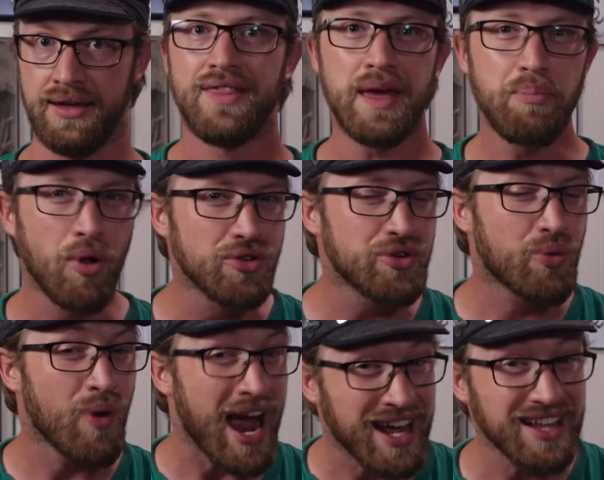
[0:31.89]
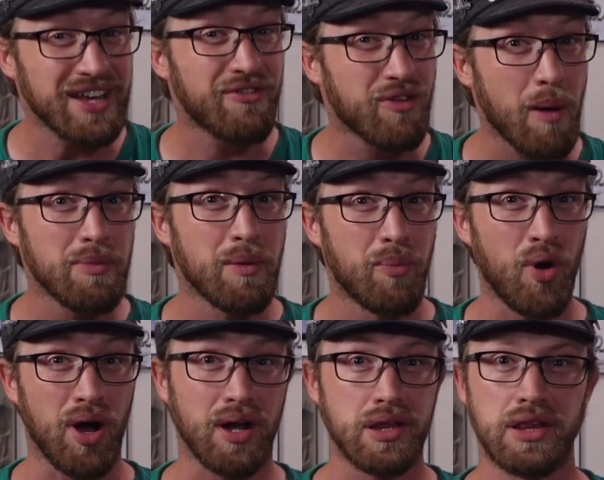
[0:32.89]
They pull directly from the books,